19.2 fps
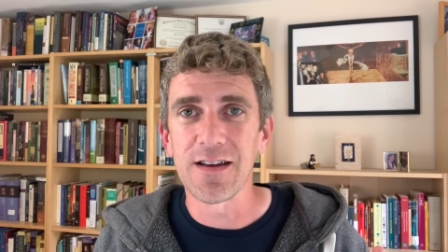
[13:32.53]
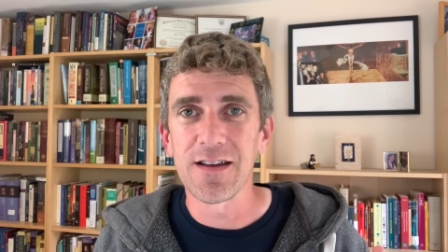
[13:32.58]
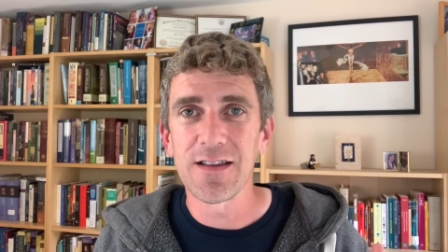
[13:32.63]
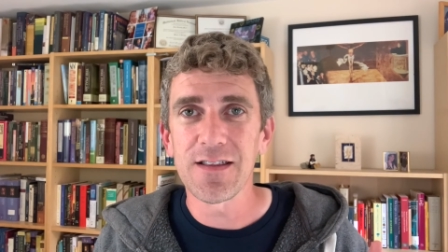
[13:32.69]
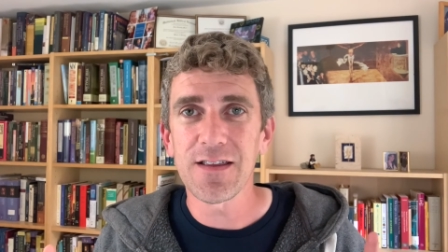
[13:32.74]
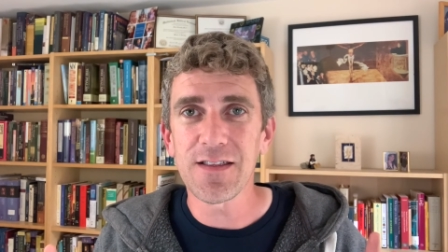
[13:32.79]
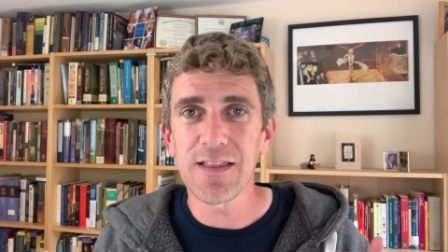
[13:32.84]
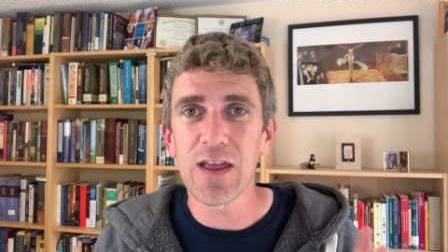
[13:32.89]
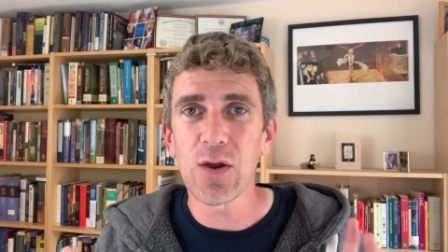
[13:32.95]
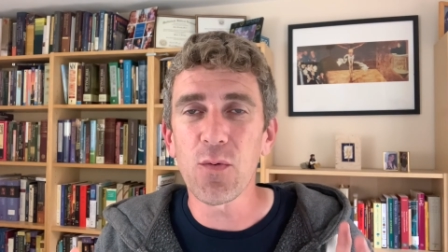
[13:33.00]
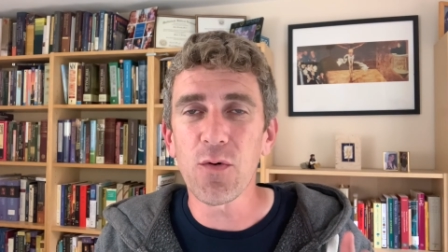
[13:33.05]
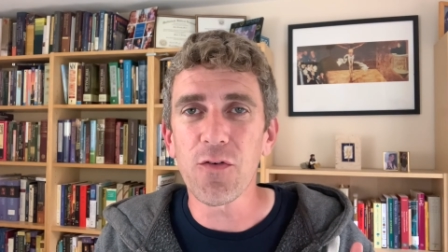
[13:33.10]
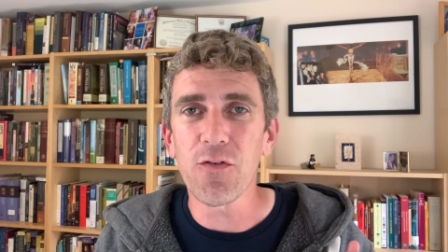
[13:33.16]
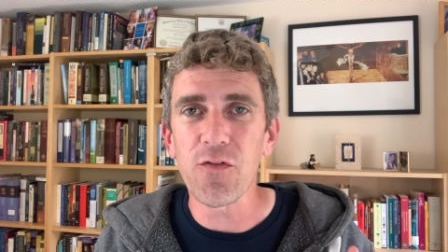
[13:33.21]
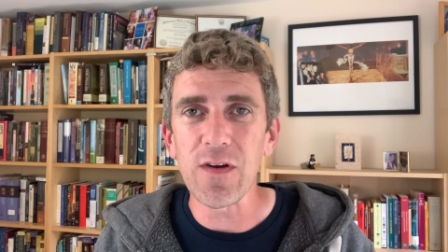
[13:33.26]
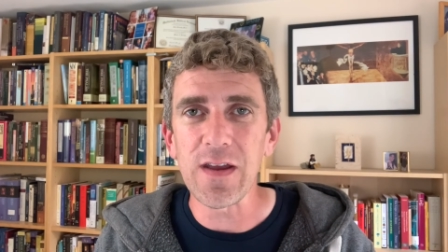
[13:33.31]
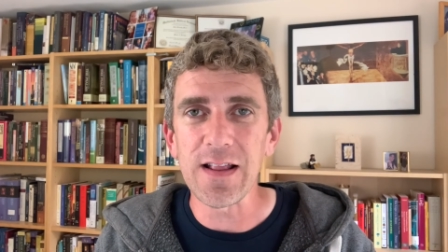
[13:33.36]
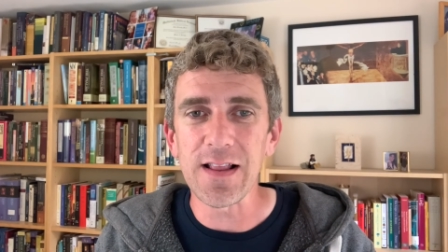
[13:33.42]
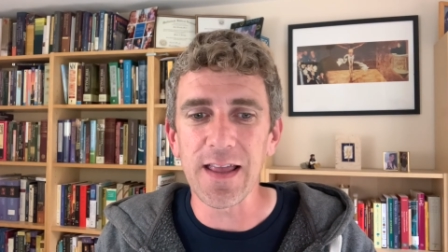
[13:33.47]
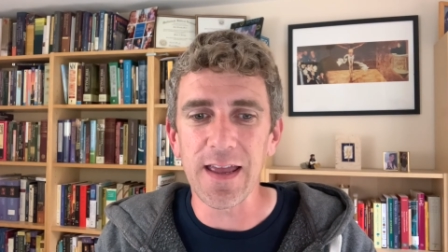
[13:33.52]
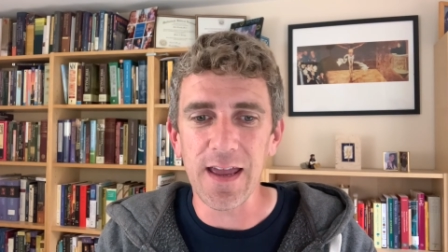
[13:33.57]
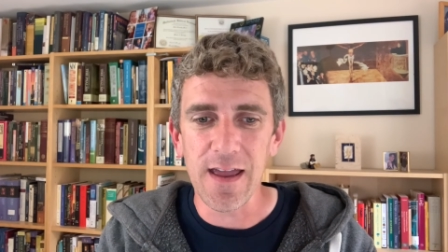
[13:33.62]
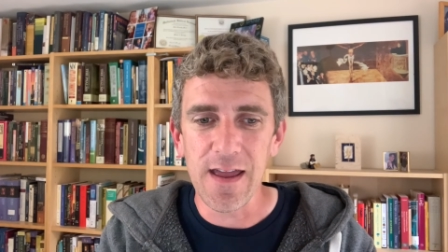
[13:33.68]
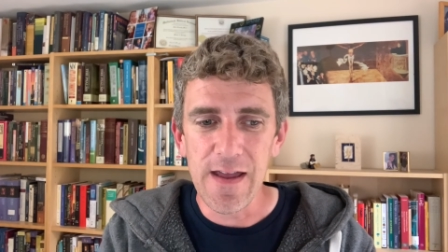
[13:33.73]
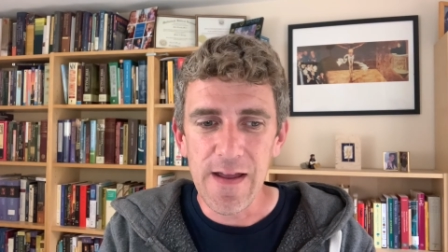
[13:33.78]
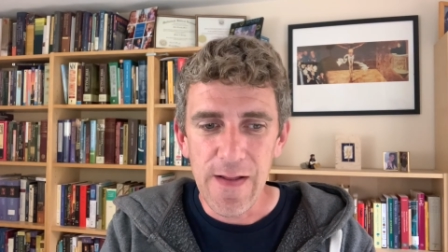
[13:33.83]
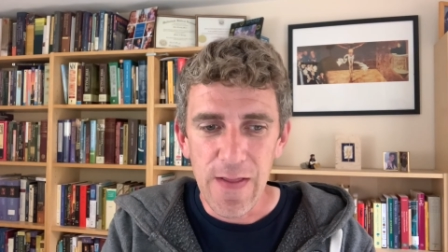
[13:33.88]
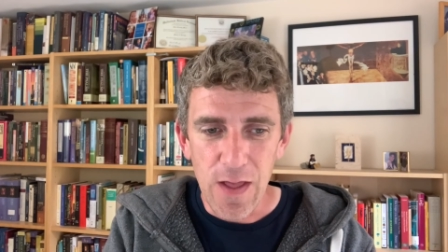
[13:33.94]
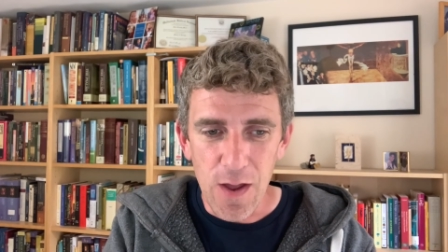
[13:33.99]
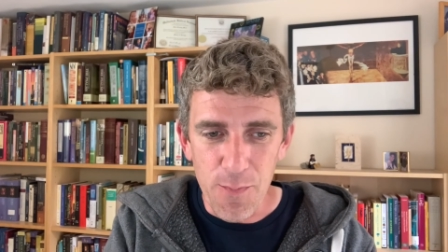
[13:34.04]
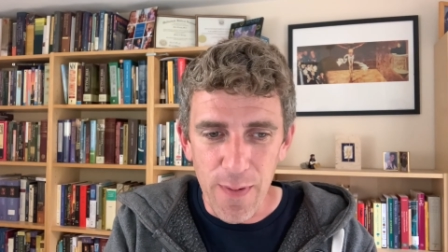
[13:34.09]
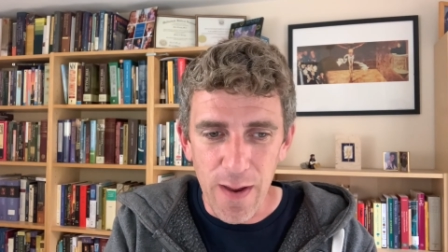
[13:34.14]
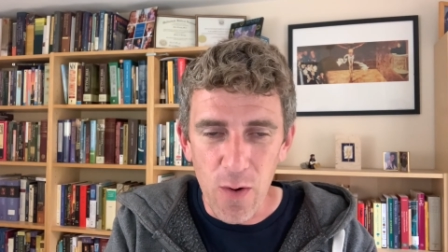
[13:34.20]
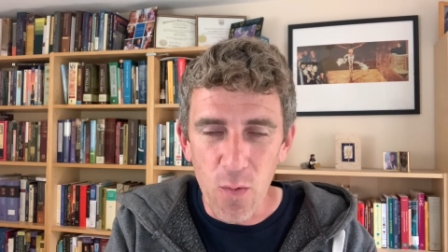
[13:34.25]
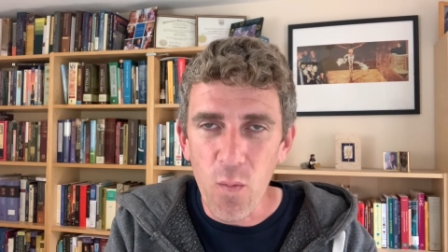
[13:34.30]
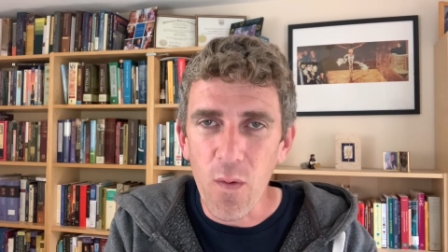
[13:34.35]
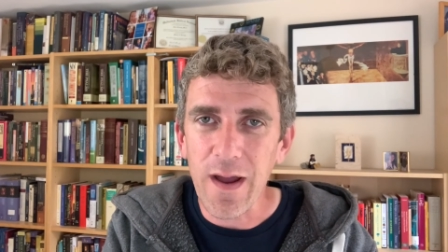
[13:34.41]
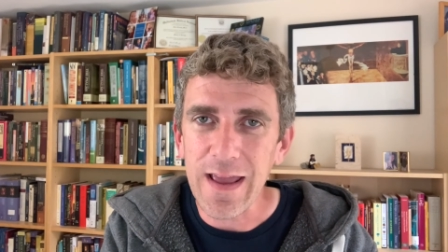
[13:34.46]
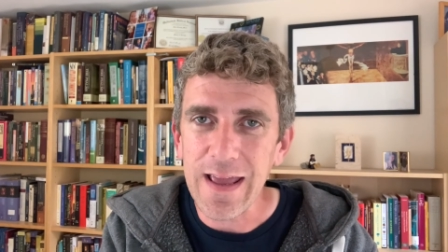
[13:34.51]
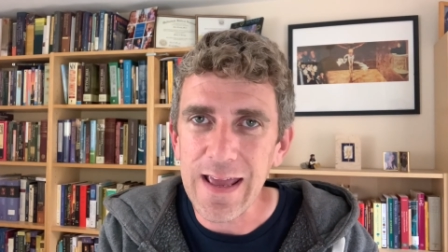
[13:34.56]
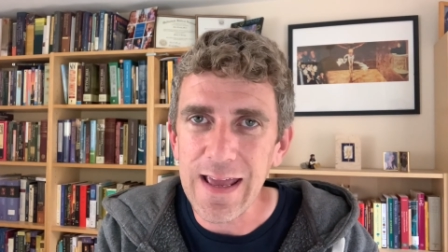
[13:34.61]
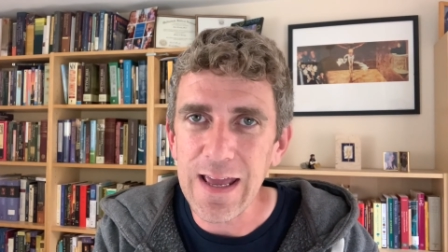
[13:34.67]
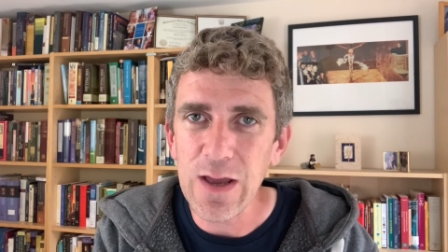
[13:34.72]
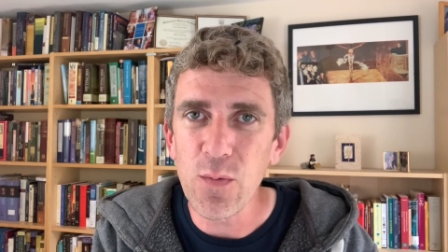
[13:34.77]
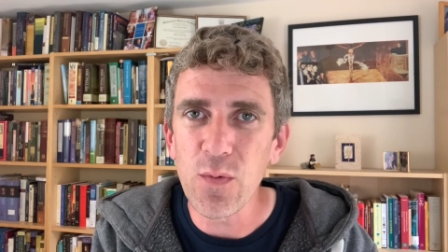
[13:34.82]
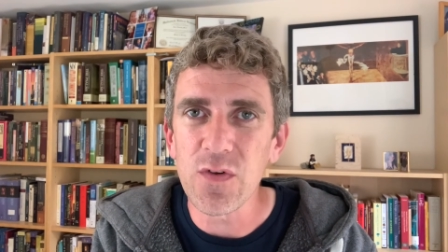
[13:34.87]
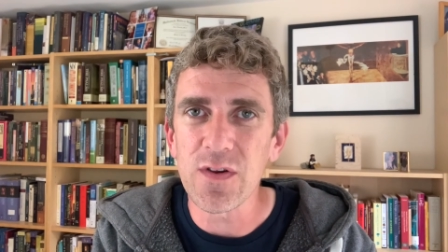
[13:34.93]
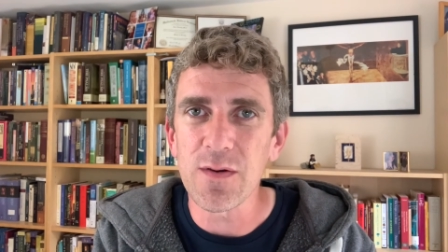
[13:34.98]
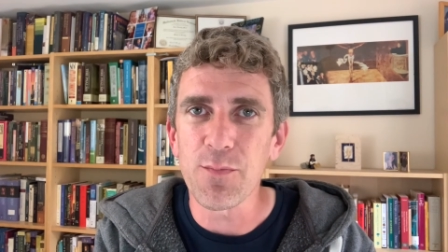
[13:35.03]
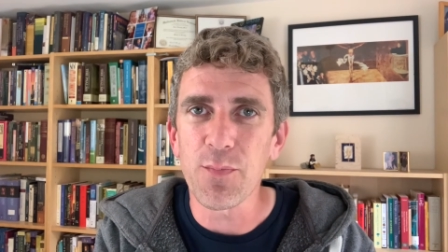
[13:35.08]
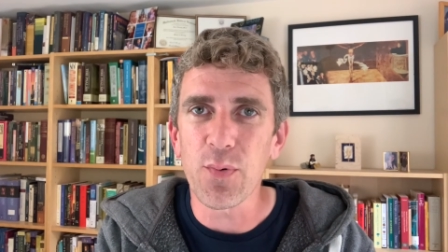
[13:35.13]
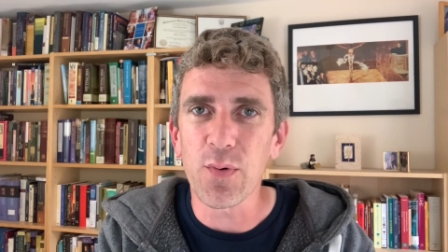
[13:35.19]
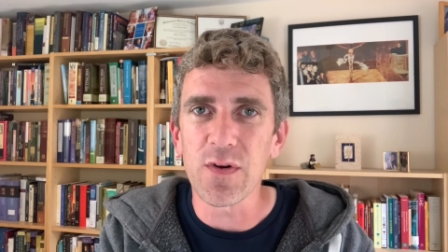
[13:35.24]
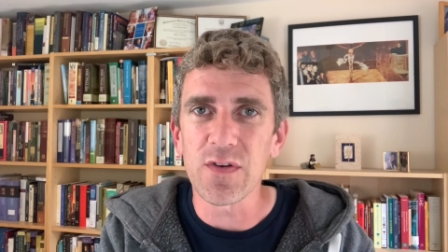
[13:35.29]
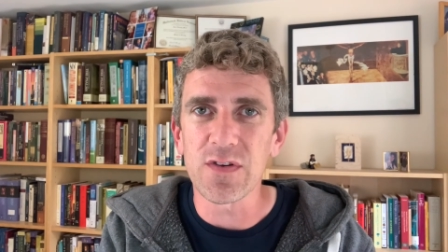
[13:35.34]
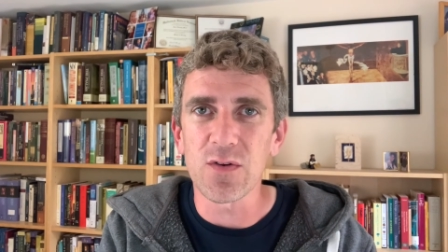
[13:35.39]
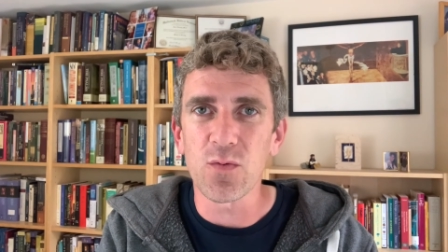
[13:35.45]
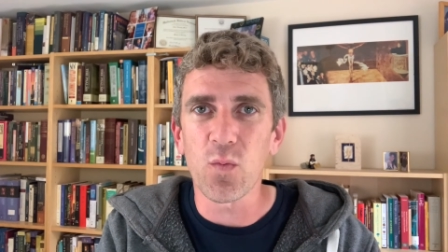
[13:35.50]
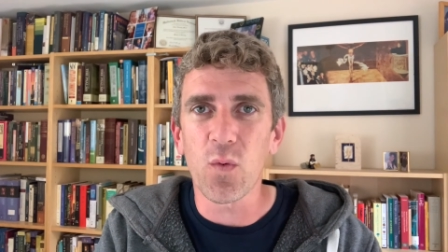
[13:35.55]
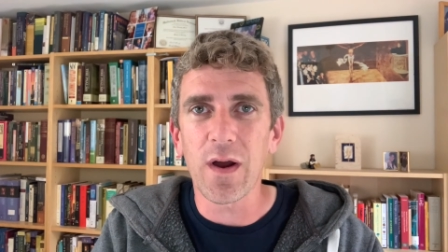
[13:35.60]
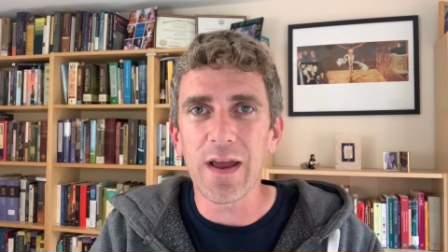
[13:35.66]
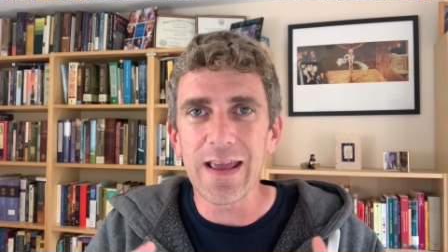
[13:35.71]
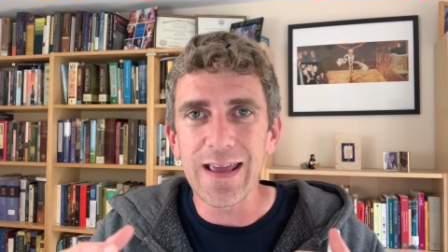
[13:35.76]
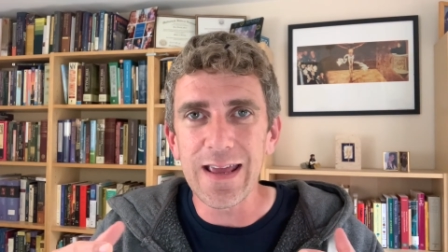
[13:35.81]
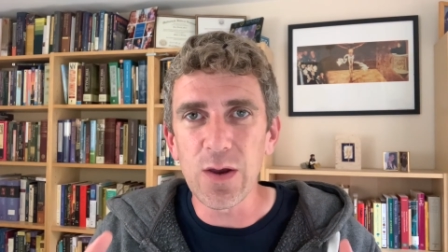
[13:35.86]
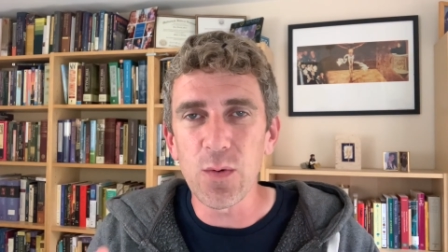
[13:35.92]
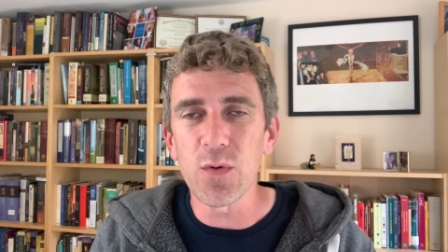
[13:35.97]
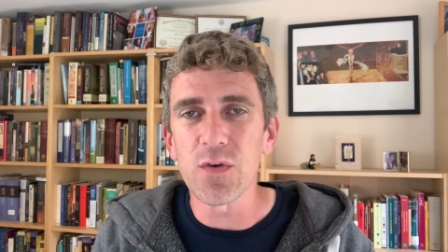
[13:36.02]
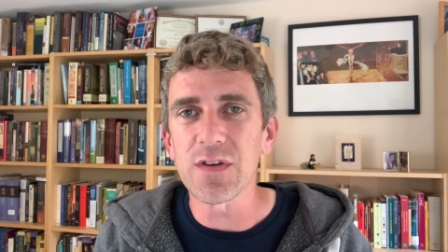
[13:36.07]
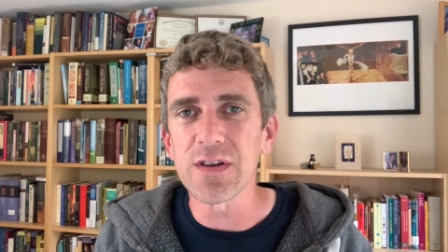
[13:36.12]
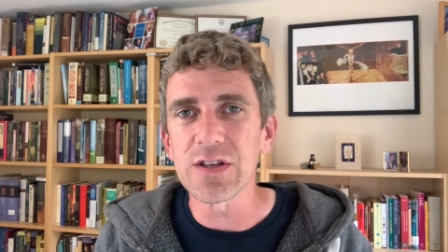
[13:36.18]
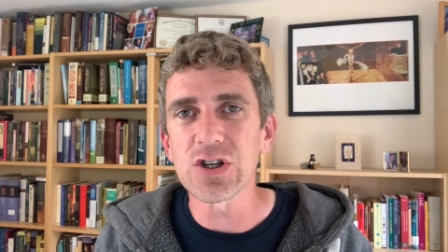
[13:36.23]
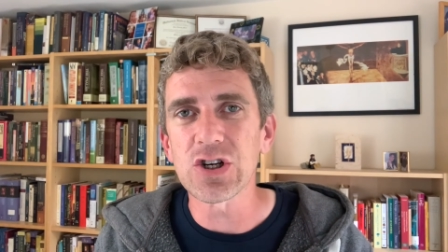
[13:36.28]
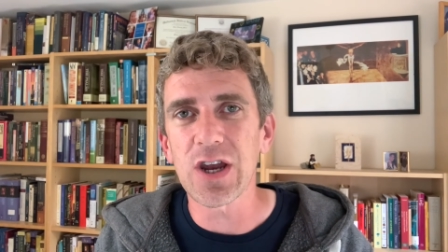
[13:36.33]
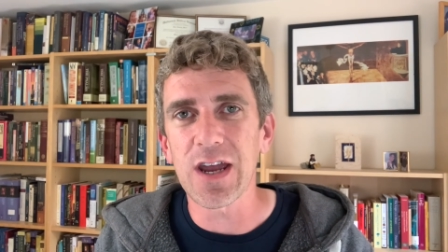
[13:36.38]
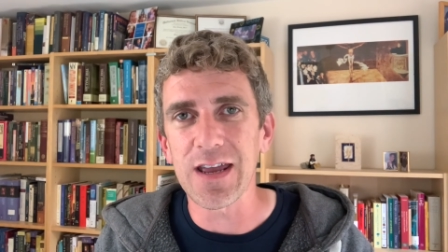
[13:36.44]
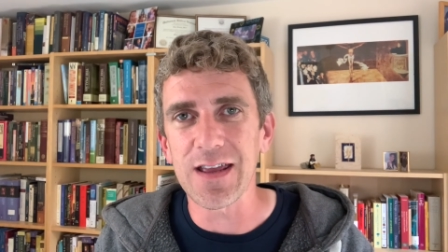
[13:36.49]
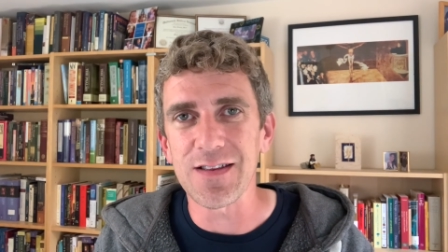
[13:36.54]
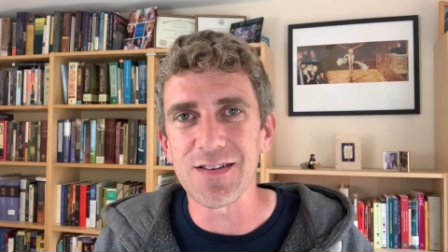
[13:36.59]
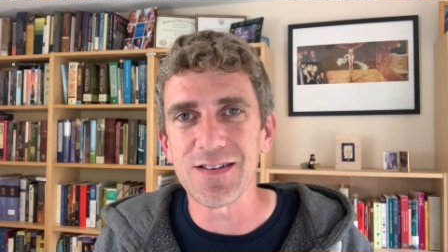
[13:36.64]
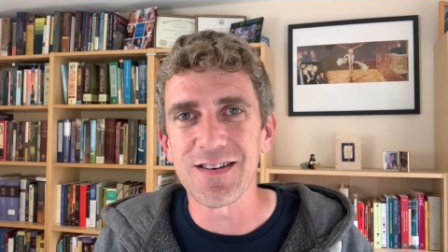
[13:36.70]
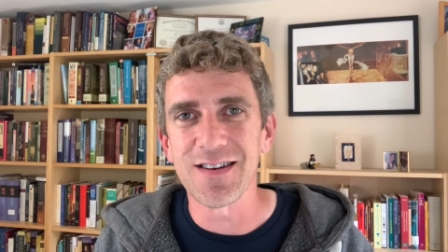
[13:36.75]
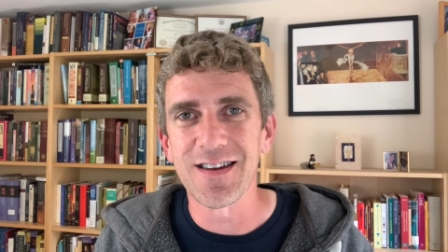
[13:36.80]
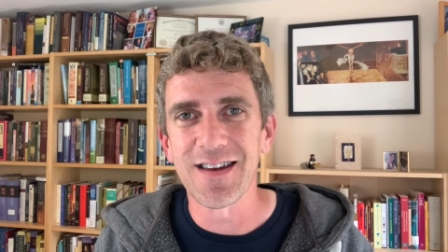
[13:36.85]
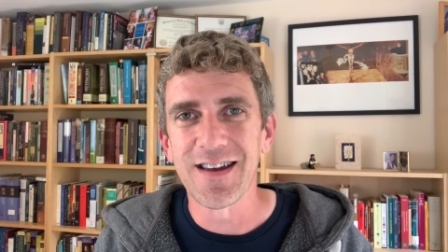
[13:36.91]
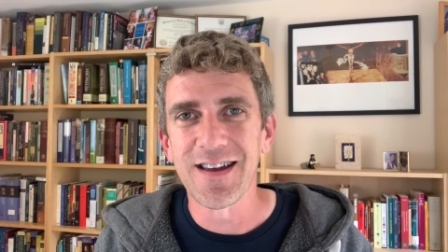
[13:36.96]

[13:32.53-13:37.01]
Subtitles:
that they were feeling about why he was in prison, why he was in chains.